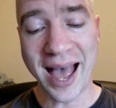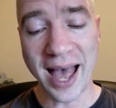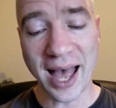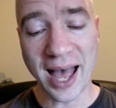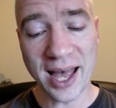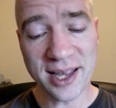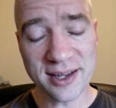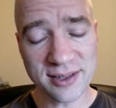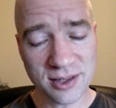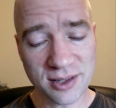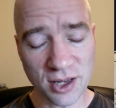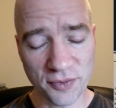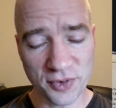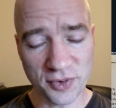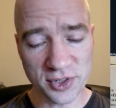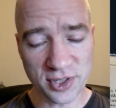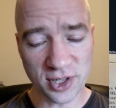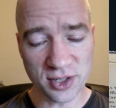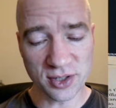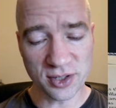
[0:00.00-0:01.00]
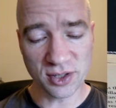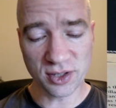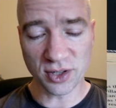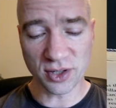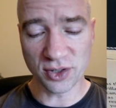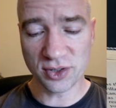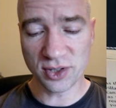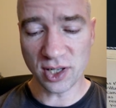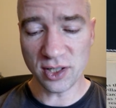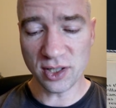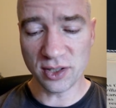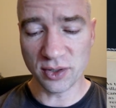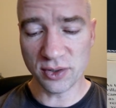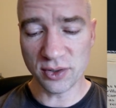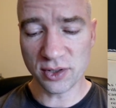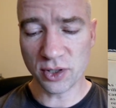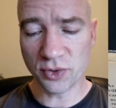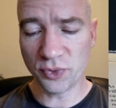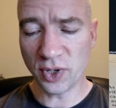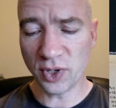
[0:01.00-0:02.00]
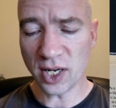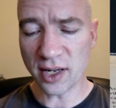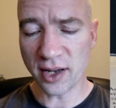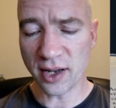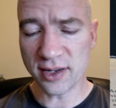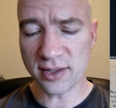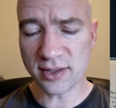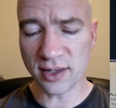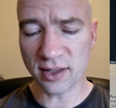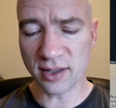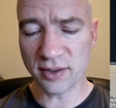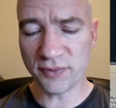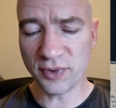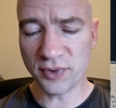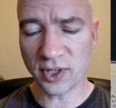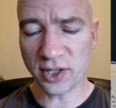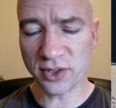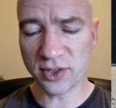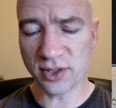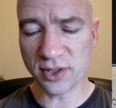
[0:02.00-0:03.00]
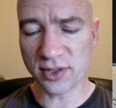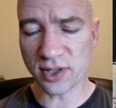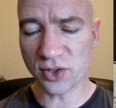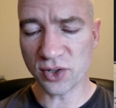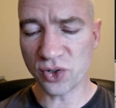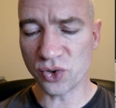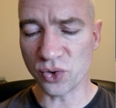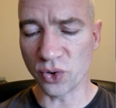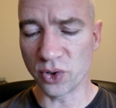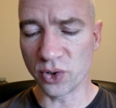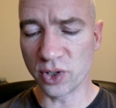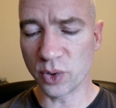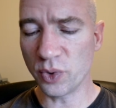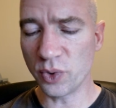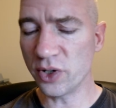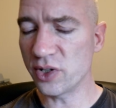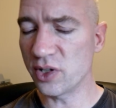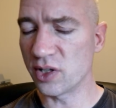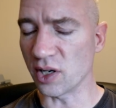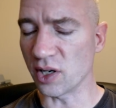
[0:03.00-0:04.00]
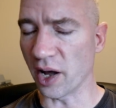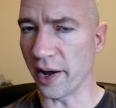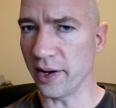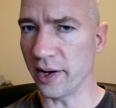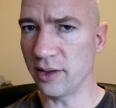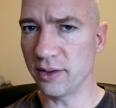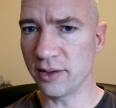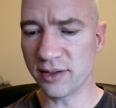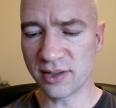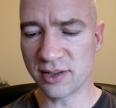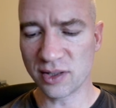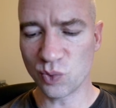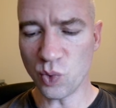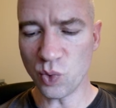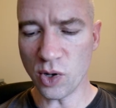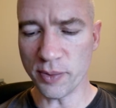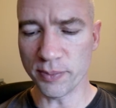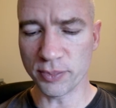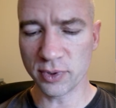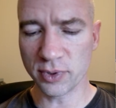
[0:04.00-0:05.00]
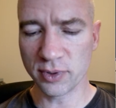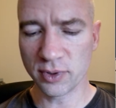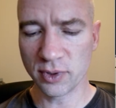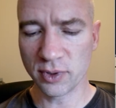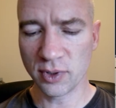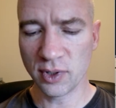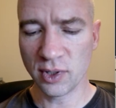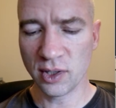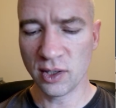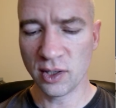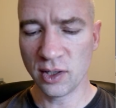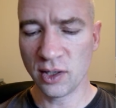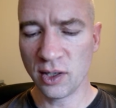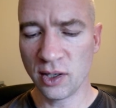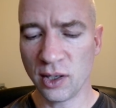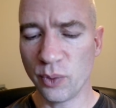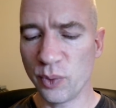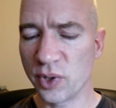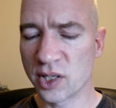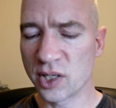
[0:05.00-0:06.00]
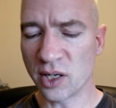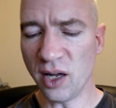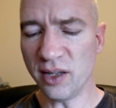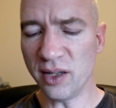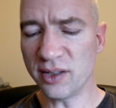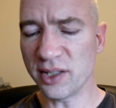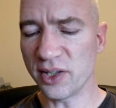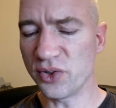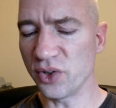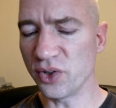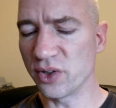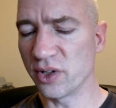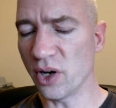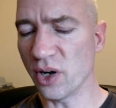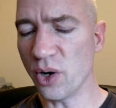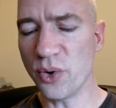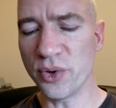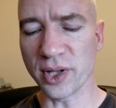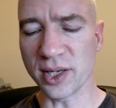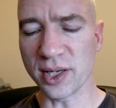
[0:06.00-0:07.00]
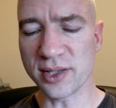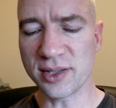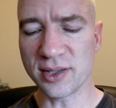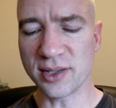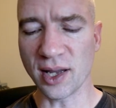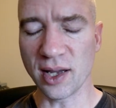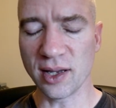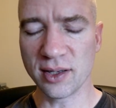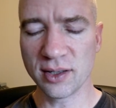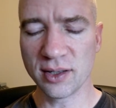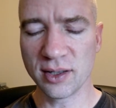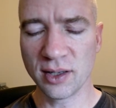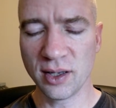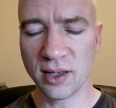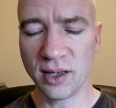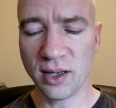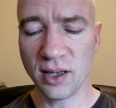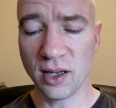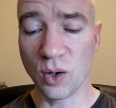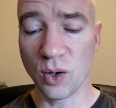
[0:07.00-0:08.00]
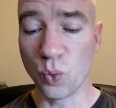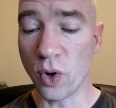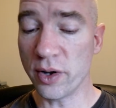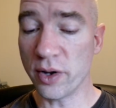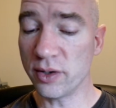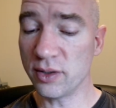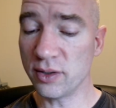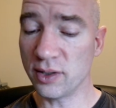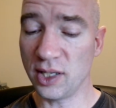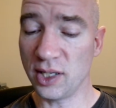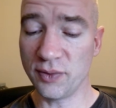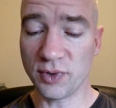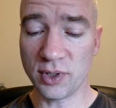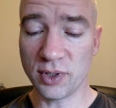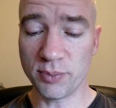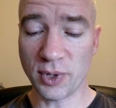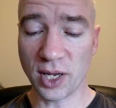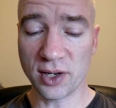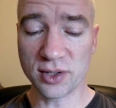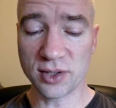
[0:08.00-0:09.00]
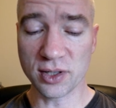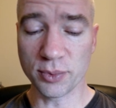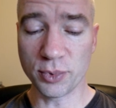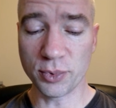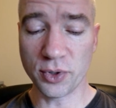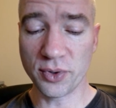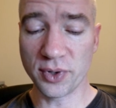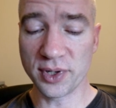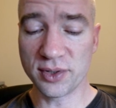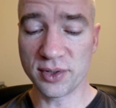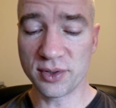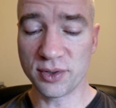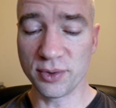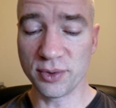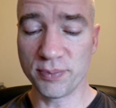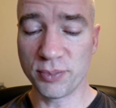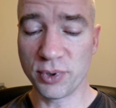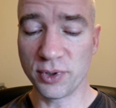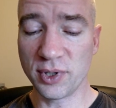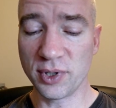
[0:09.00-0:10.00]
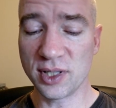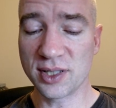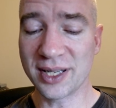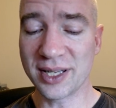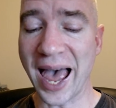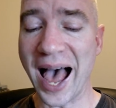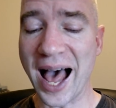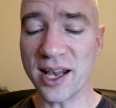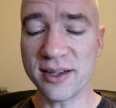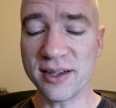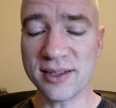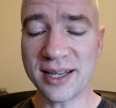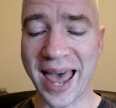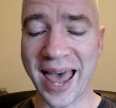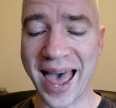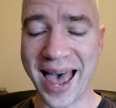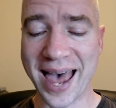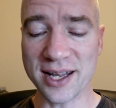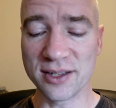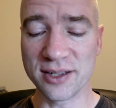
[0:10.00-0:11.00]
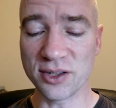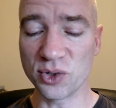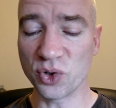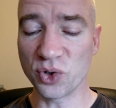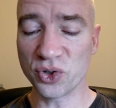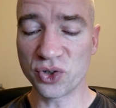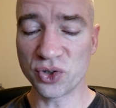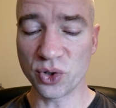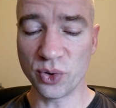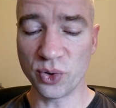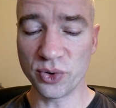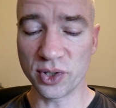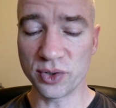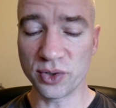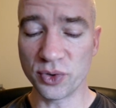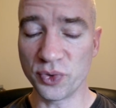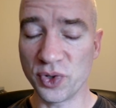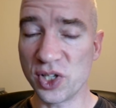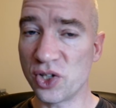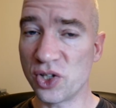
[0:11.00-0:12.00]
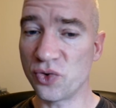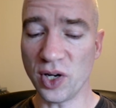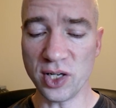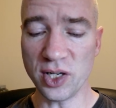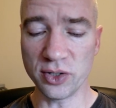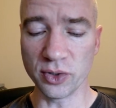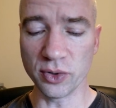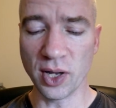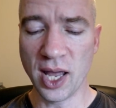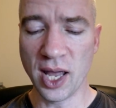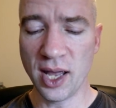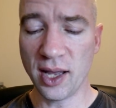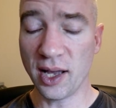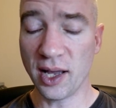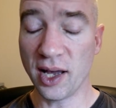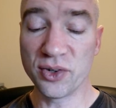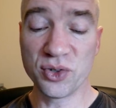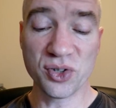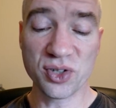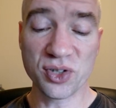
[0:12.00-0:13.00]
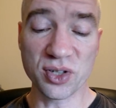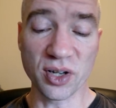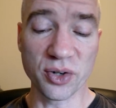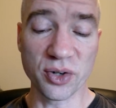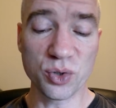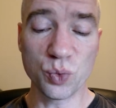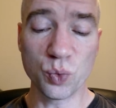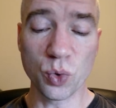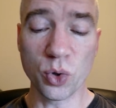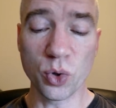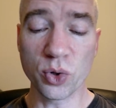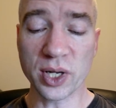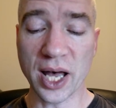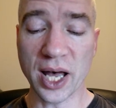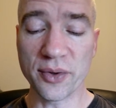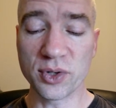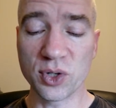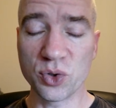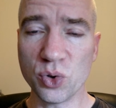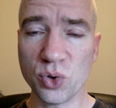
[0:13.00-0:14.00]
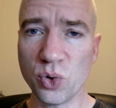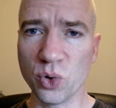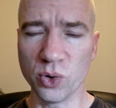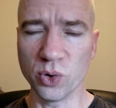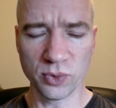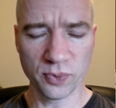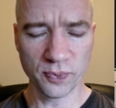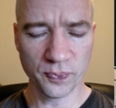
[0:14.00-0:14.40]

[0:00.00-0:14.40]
As the conversation continues, you realize that the villagers are sure you will die in the swamp. We can't let you go, they say. One even makes so bold as to put his calloused hand on your shoulder to restrain you as you start to walk out the door.